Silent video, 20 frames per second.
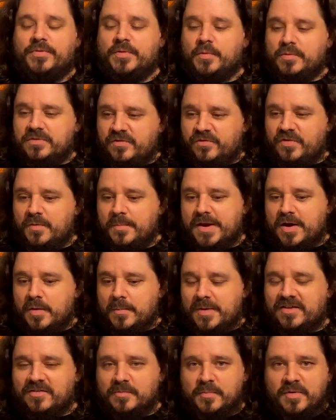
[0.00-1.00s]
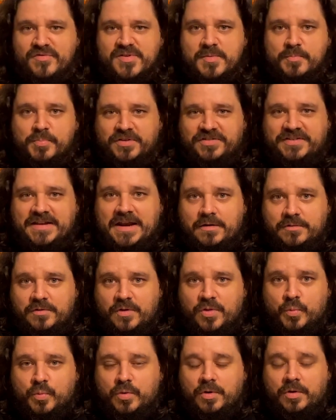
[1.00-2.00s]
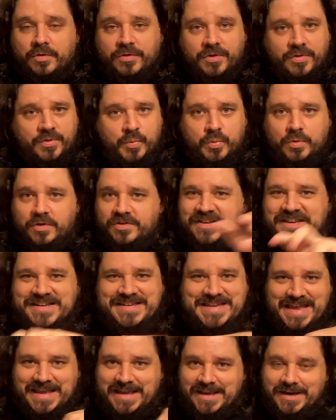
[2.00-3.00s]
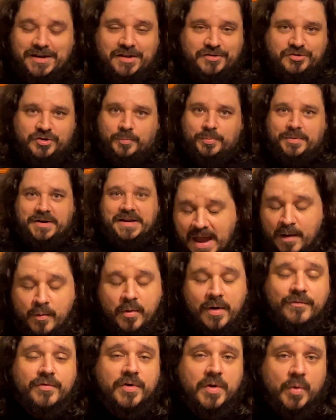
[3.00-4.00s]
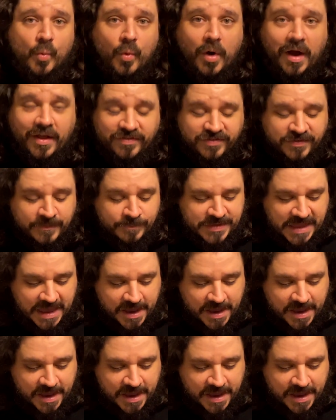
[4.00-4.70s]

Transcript: So once a filmmaker makes a movie and puts it out into the world can take it and interpret it however it wants.